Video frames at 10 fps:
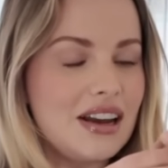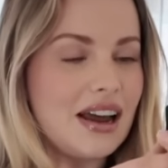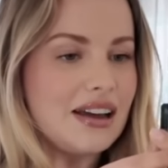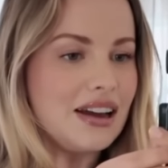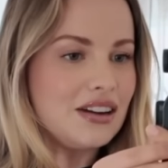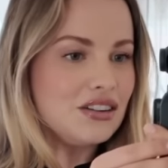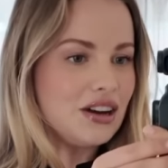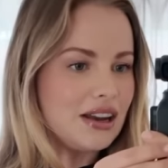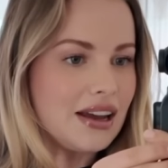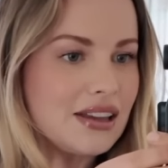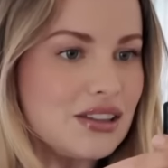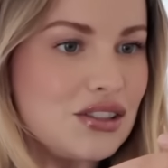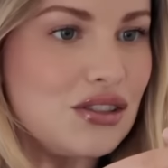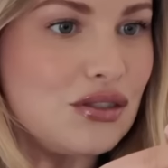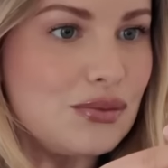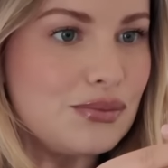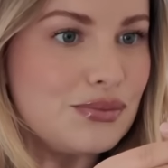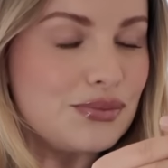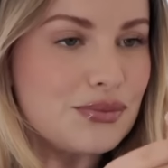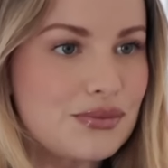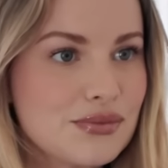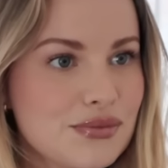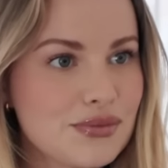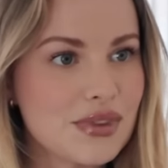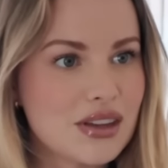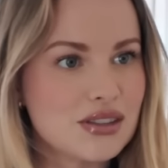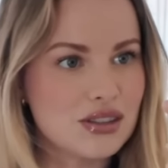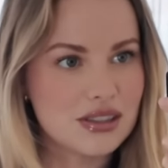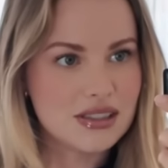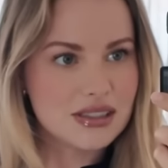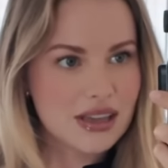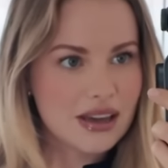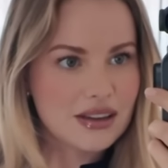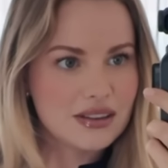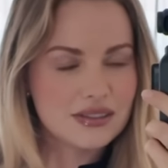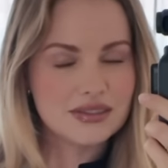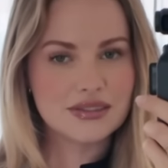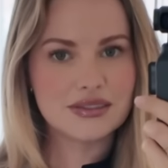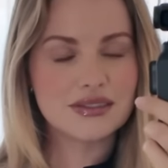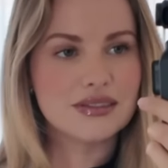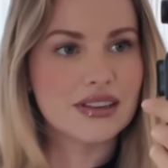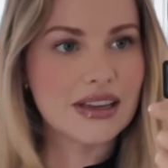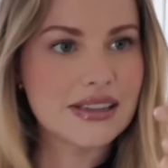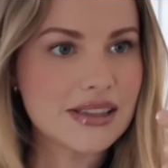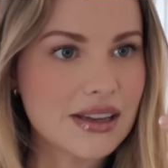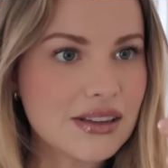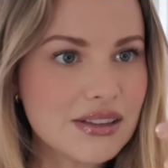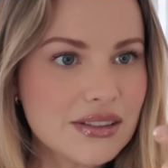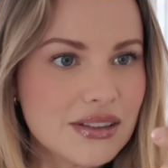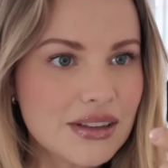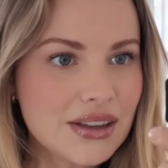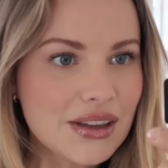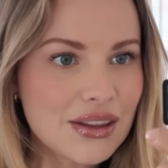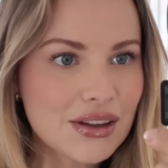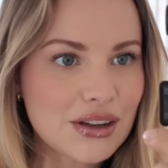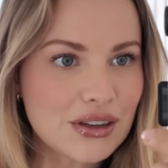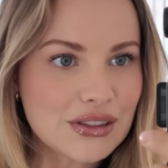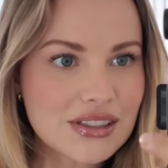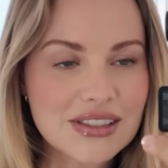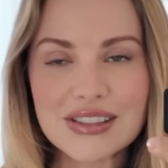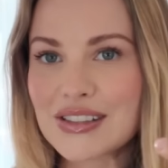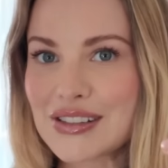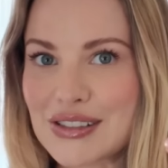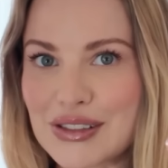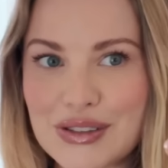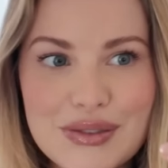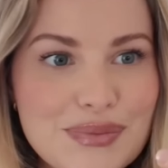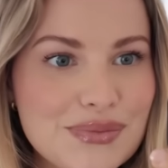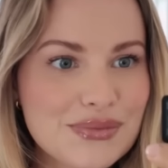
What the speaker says: And I don't know, I like the zoom. So this is like I said, the closest zoom.